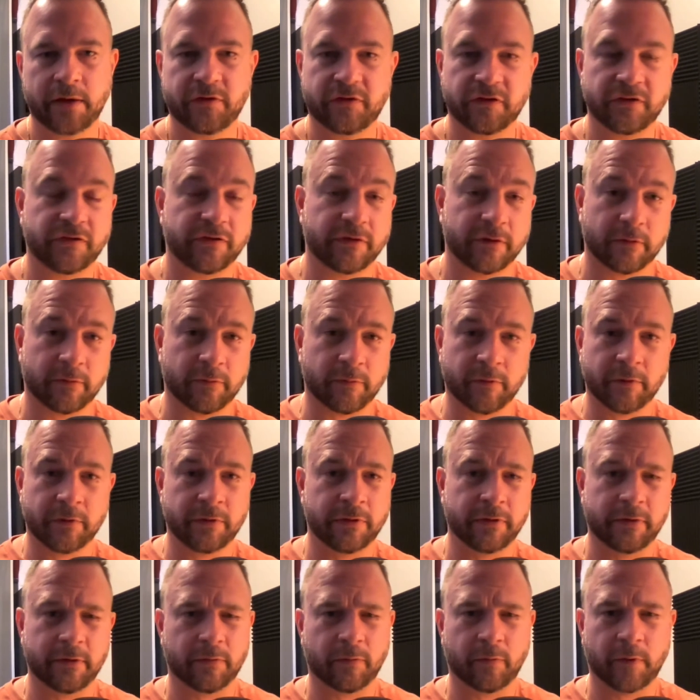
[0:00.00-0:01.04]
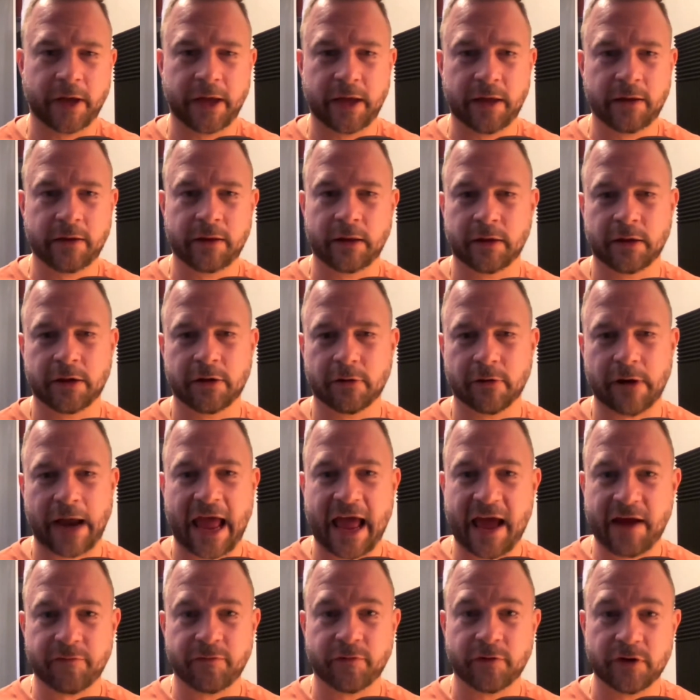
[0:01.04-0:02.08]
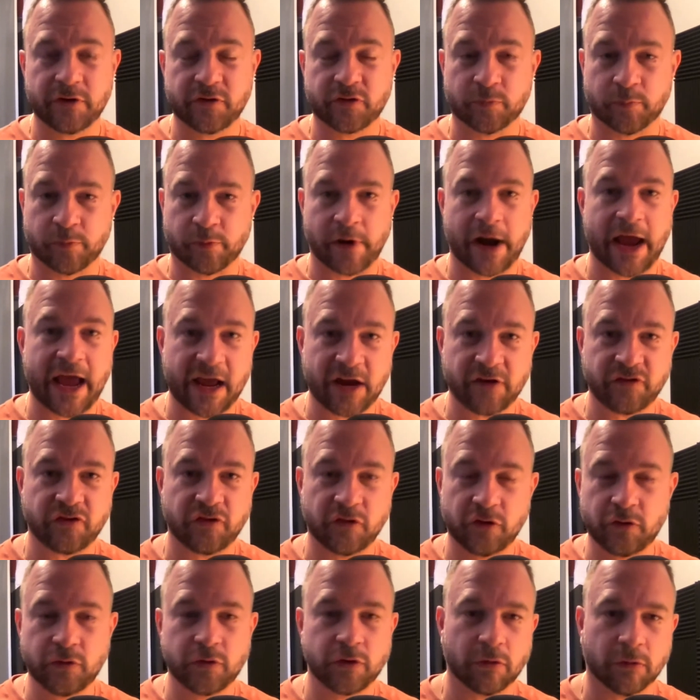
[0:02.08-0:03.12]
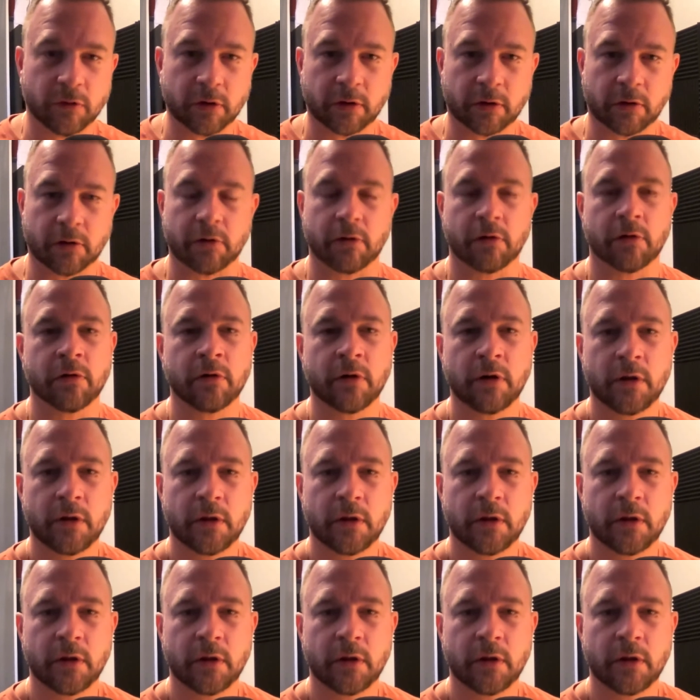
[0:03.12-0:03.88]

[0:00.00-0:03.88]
Just the way your average brash New Yorker